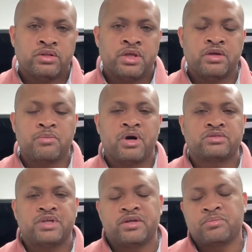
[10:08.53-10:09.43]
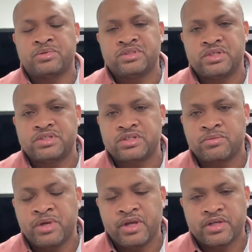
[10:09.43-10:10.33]
thinking about taking a position
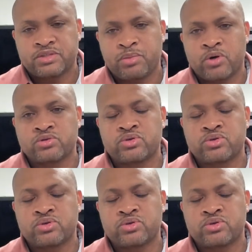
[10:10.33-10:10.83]
and being exposed